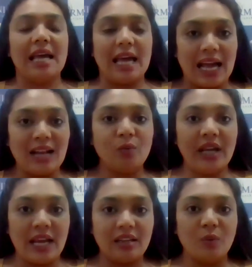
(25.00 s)
and we
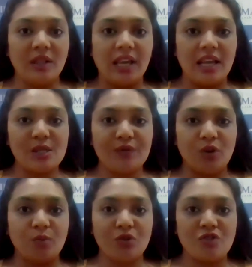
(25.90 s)
ended with gains of
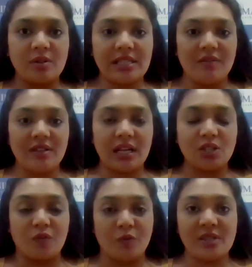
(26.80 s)
almost around 7 tenths
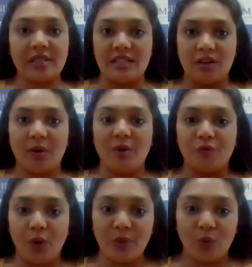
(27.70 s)
of a percent. However,
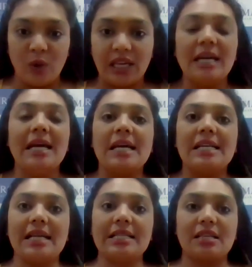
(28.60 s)
for the week,
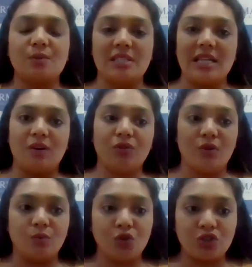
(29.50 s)
Sensex was down
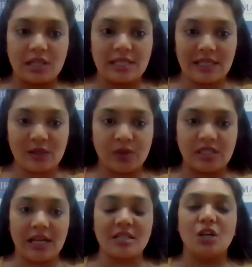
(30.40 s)
almost
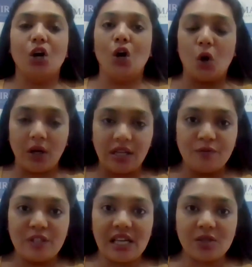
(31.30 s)
6%. On
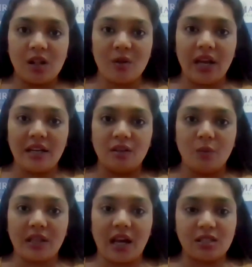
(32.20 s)
Nifty as well, we ended
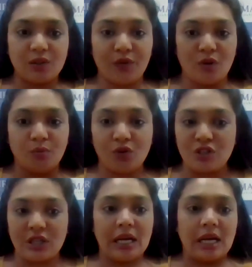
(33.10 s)
with cuts of
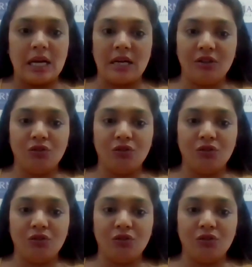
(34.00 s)
almost, of